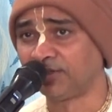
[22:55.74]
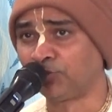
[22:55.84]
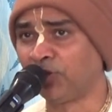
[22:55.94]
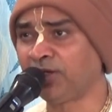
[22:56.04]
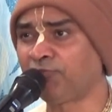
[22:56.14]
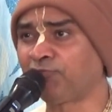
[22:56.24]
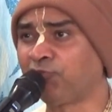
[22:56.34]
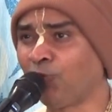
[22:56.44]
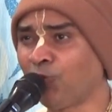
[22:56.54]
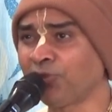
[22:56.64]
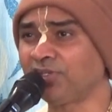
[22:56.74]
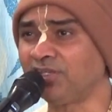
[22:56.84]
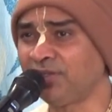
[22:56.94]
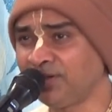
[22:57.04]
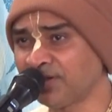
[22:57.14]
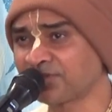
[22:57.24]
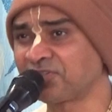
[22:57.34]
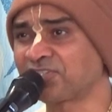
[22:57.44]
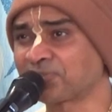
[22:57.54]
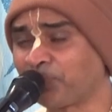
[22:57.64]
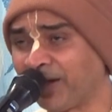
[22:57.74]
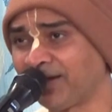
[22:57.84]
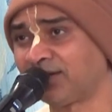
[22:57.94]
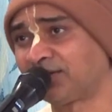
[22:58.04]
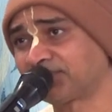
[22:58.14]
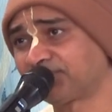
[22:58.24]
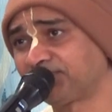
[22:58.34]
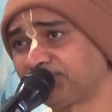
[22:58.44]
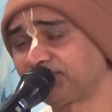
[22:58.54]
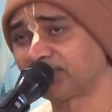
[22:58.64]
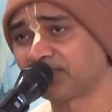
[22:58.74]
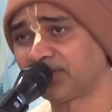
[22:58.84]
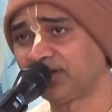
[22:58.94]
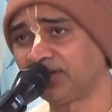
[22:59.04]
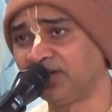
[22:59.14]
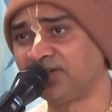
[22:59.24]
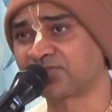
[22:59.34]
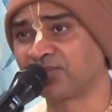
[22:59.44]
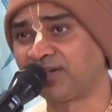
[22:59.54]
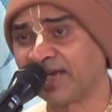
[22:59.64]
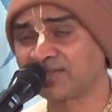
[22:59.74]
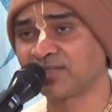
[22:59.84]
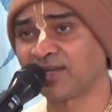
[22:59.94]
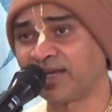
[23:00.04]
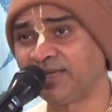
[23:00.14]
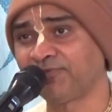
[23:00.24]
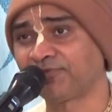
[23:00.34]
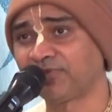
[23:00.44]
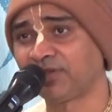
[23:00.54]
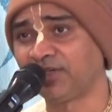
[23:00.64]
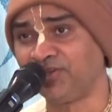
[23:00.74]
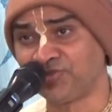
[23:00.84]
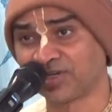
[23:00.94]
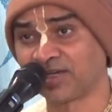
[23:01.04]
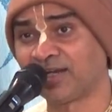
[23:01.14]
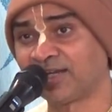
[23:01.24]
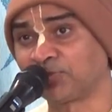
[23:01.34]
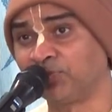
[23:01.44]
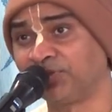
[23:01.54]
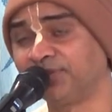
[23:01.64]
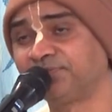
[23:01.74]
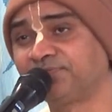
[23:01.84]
24 years he spent in his sannyasa life in Jagannath Puri.